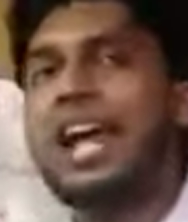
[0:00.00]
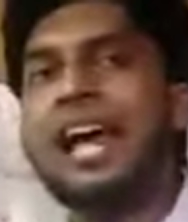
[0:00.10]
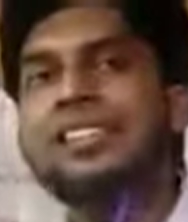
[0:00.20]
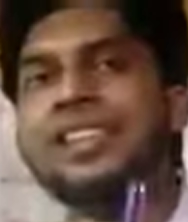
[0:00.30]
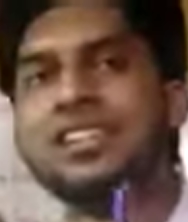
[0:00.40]

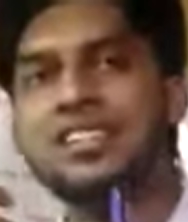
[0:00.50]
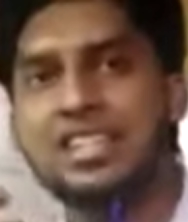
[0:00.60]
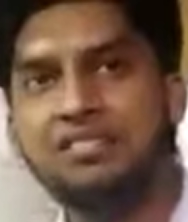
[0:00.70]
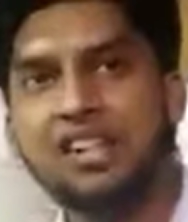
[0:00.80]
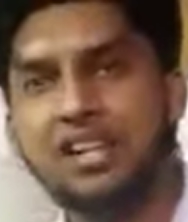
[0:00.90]
and the
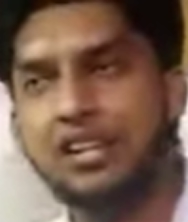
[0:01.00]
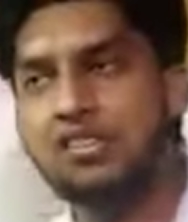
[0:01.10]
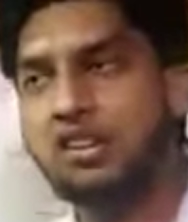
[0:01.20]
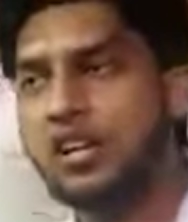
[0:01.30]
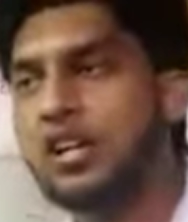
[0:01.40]
receiving
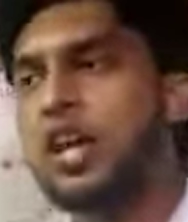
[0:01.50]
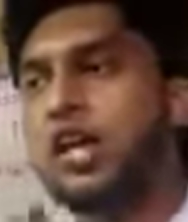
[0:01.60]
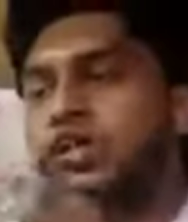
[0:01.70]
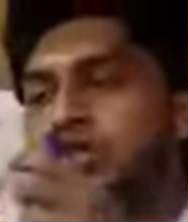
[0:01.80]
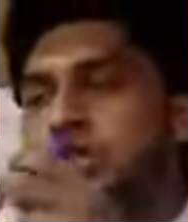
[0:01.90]
country
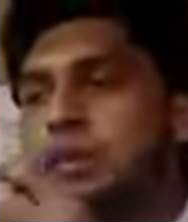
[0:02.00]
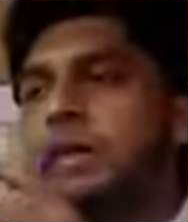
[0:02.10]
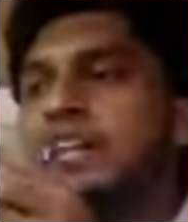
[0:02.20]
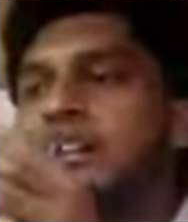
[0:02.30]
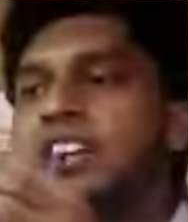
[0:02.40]
should be
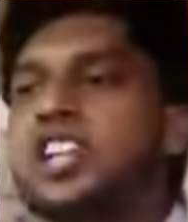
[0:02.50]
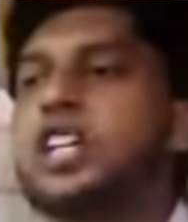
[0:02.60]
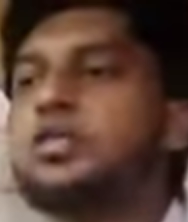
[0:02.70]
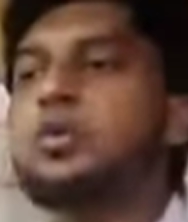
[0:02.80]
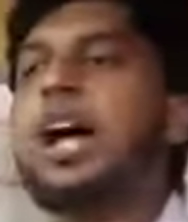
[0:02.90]
ready
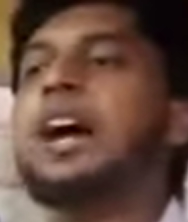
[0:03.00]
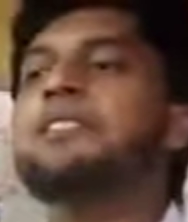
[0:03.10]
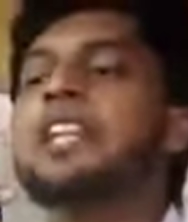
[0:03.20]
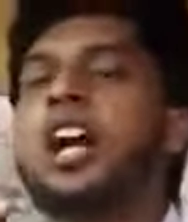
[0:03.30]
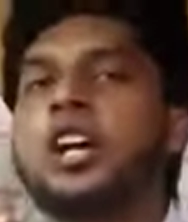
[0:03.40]
to have
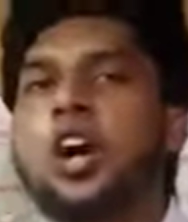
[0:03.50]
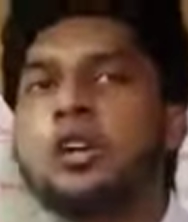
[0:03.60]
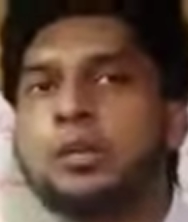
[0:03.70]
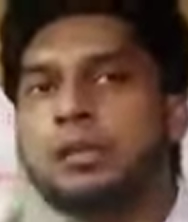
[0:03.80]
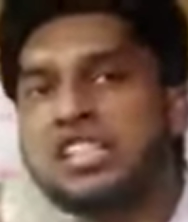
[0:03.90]
the
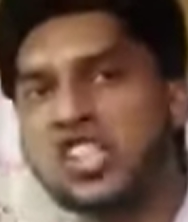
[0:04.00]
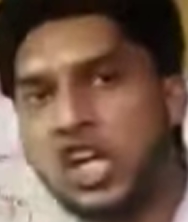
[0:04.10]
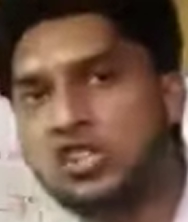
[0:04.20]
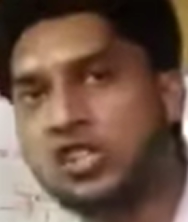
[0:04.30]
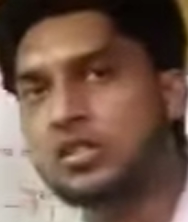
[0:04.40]
adoptable
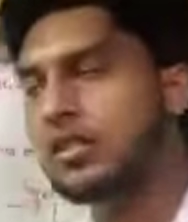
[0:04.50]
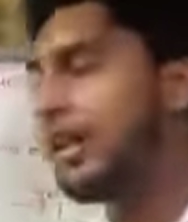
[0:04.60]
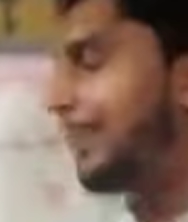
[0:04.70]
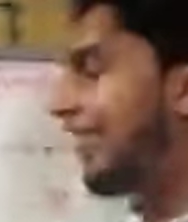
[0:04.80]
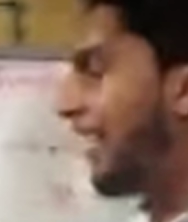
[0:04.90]
changes
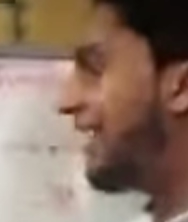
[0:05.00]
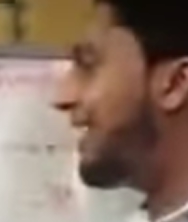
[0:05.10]
that is